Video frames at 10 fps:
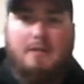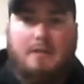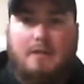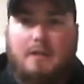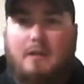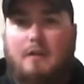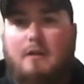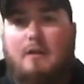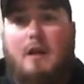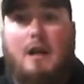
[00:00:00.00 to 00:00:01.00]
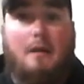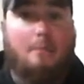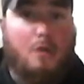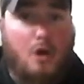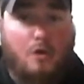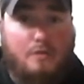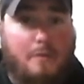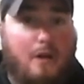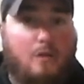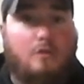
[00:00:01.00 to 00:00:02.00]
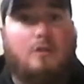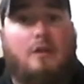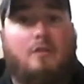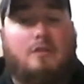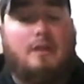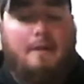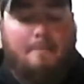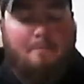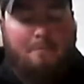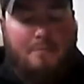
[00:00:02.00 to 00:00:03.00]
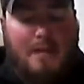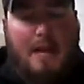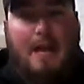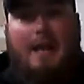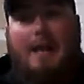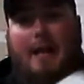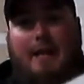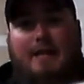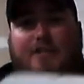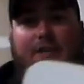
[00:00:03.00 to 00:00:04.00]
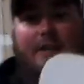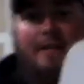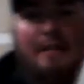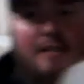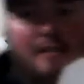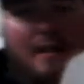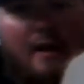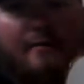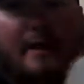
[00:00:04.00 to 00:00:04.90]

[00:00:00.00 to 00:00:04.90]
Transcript: to Lowe's, my local Lowe's, and I got a sheet of this stuff,